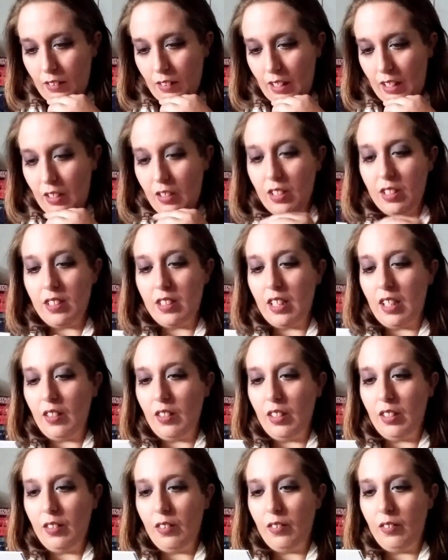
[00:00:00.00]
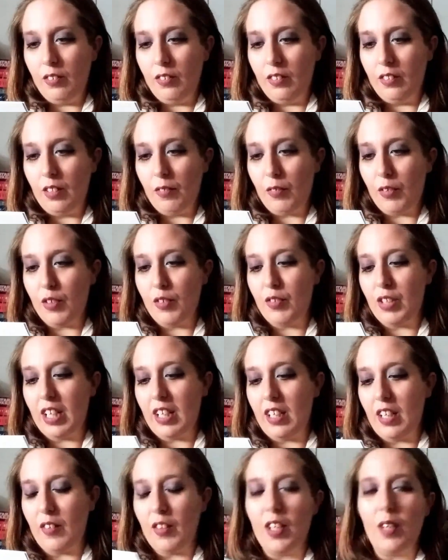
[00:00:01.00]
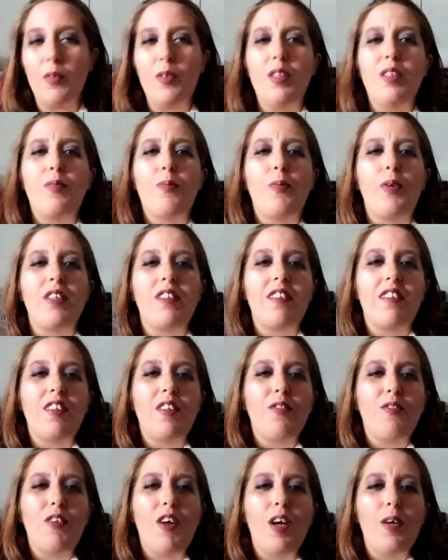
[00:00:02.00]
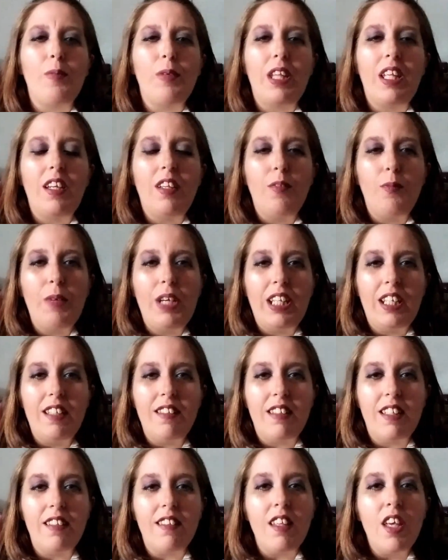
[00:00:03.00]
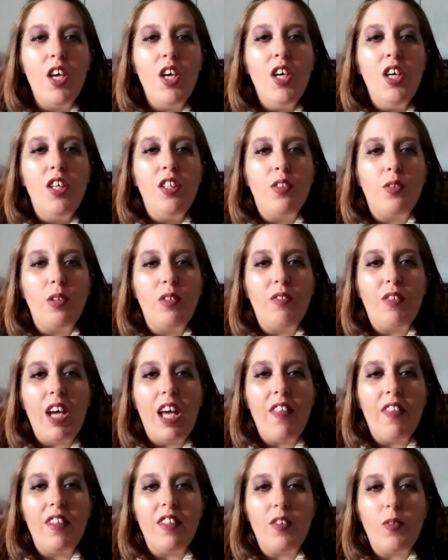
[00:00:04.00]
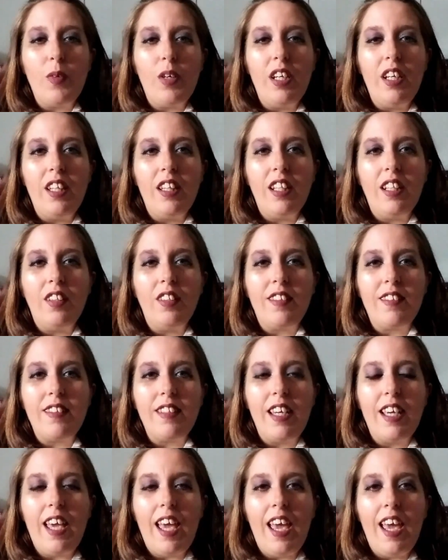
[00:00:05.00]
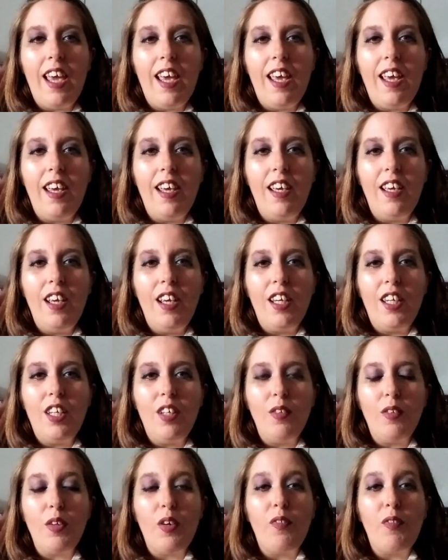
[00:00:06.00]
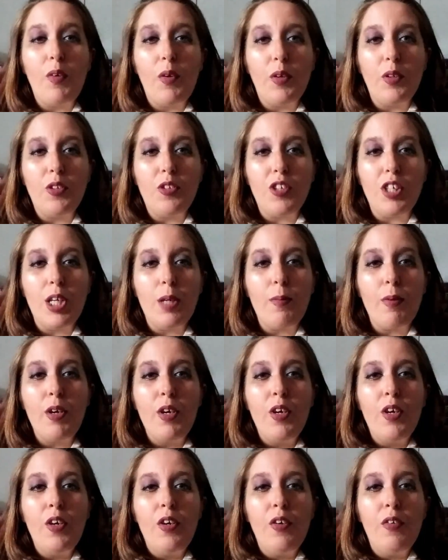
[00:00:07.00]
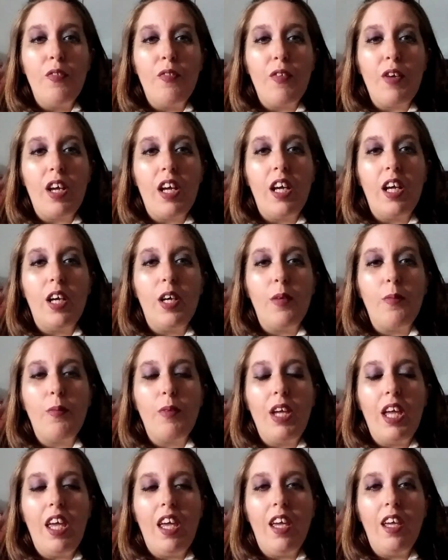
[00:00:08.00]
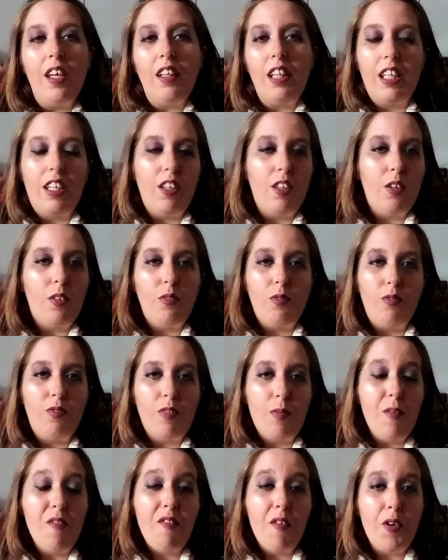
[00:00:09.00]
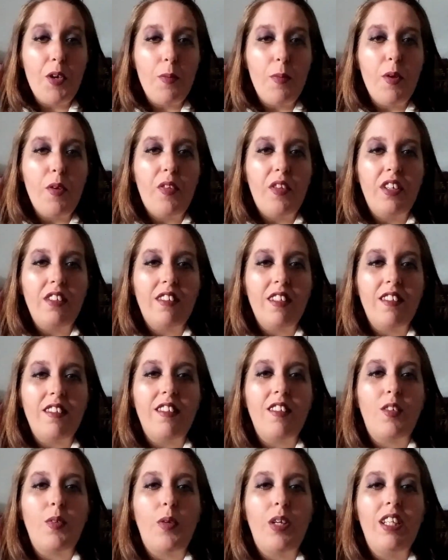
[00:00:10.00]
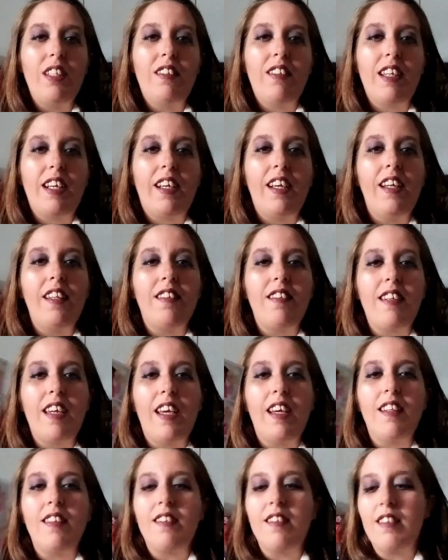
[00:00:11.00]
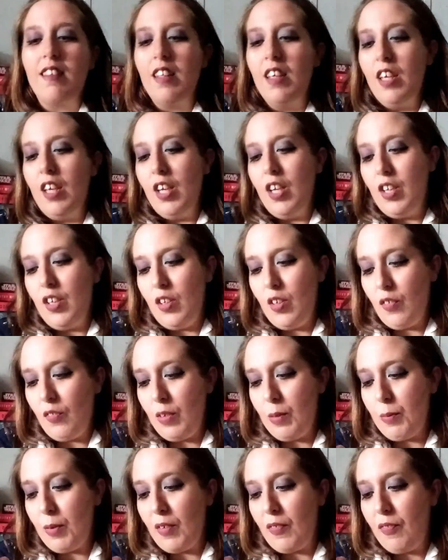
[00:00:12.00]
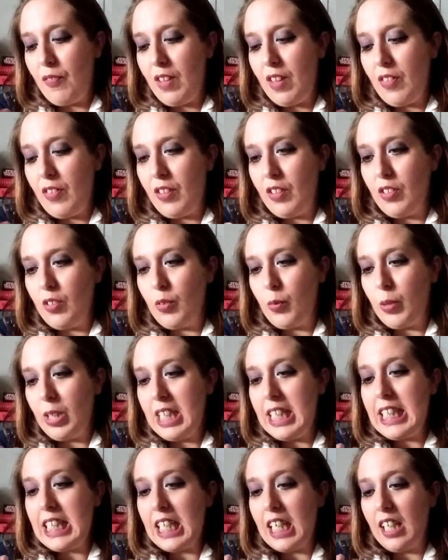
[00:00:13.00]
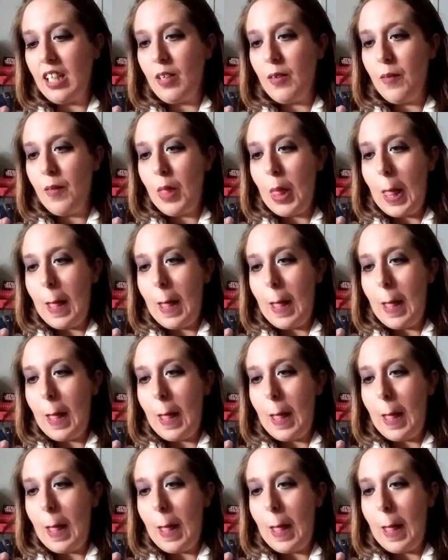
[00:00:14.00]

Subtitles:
I couldn't tell you. For a second I thought it was Princess and the Frog, but that didn't make any sense. So we've got this one that looks like a cute little photo strip from a, like, you know, from a photo booth, and it says the 20s Decades Dance, November 5th, 2010,